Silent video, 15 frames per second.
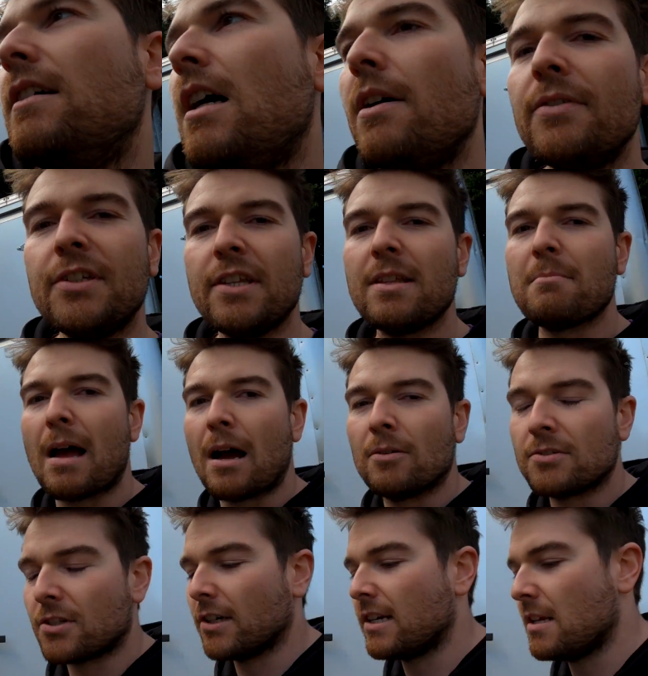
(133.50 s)
Obviously, the
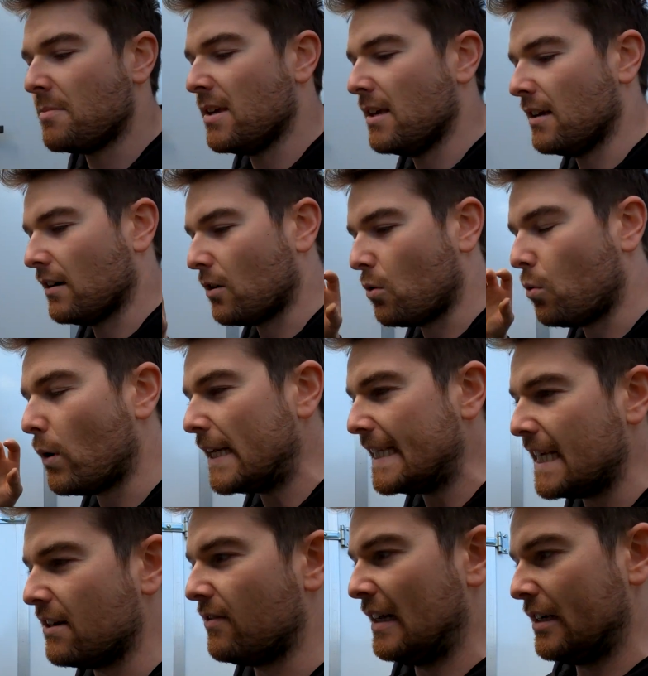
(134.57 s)
mountains are gonna be quite
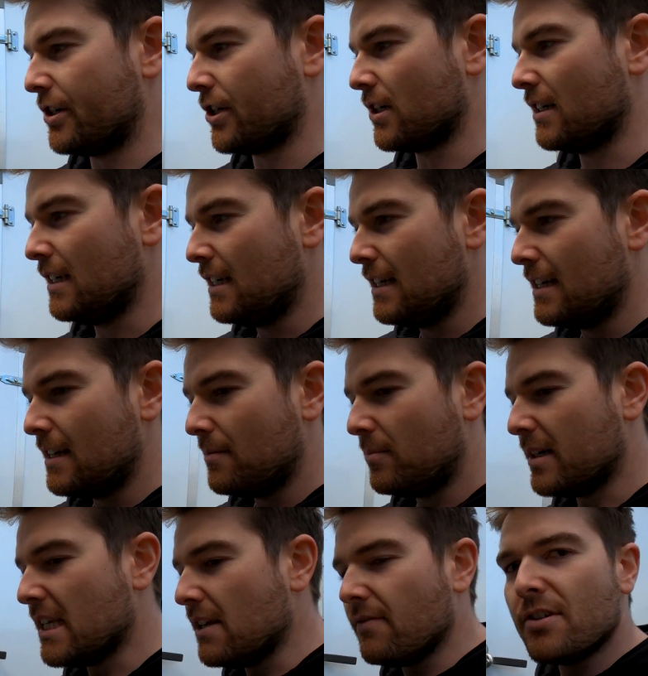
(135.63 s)
the adventure.
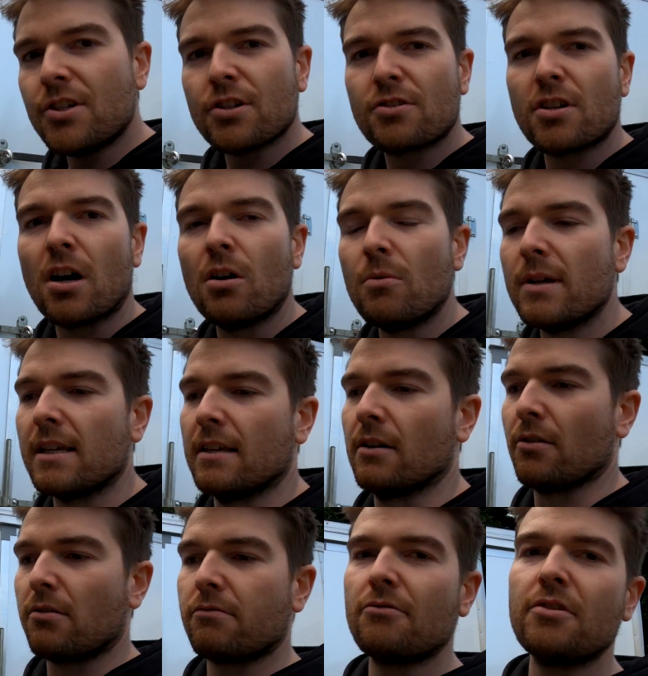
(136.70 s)
But even just towing, you
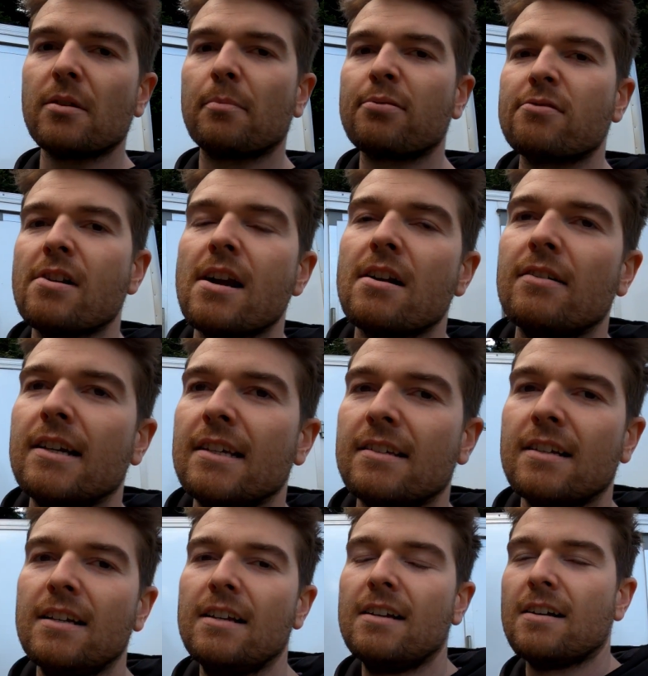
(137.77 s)
know, through the prairies
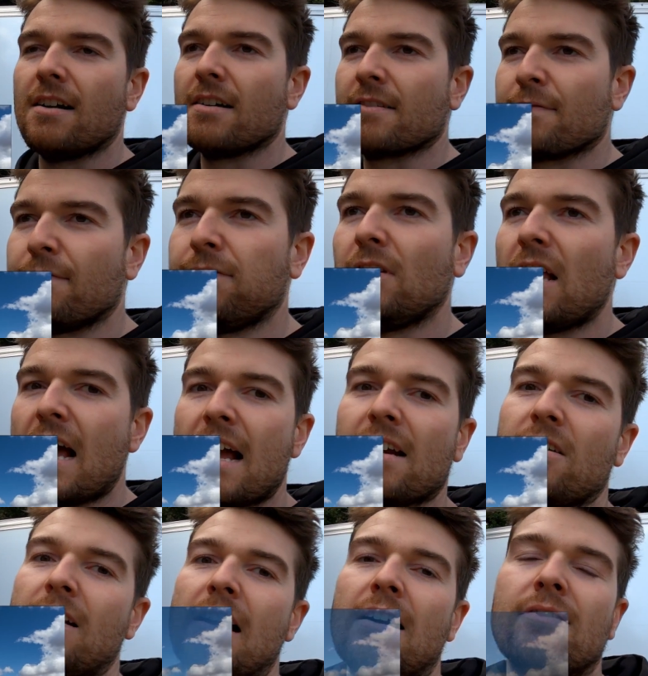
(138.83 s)
on flat
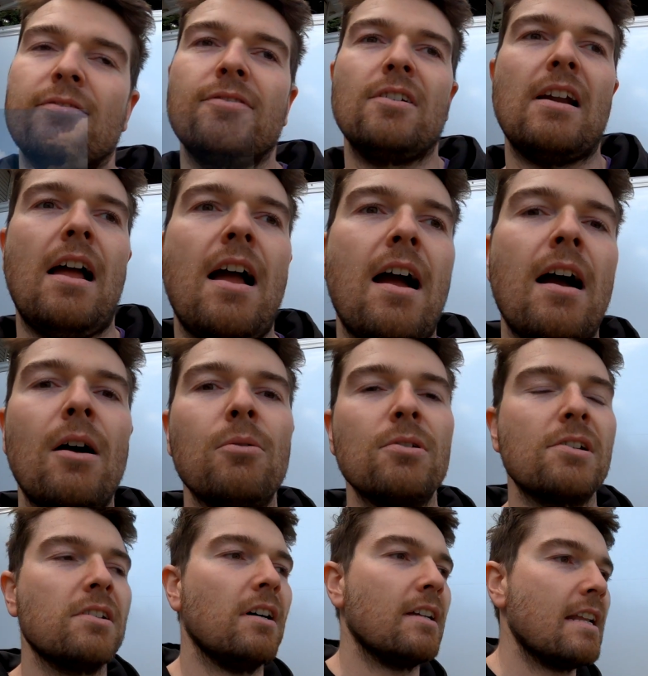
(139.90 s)
ground for
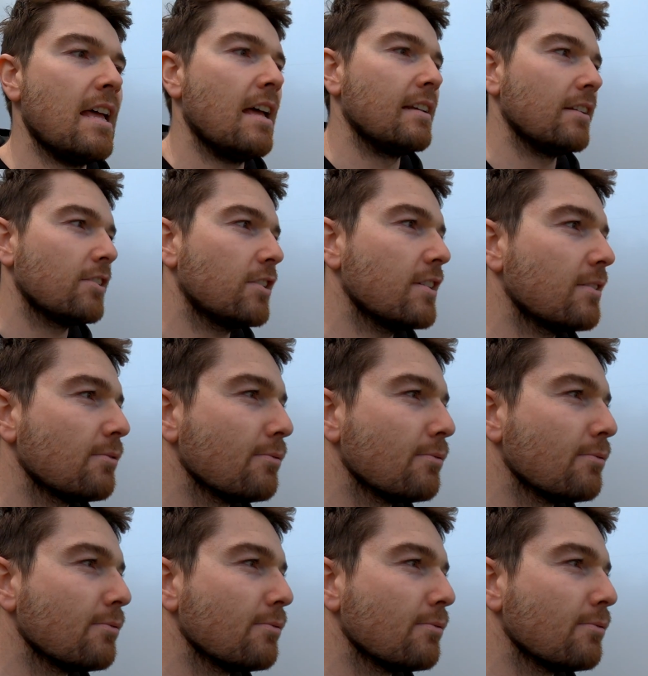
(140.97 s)
hours on end is going to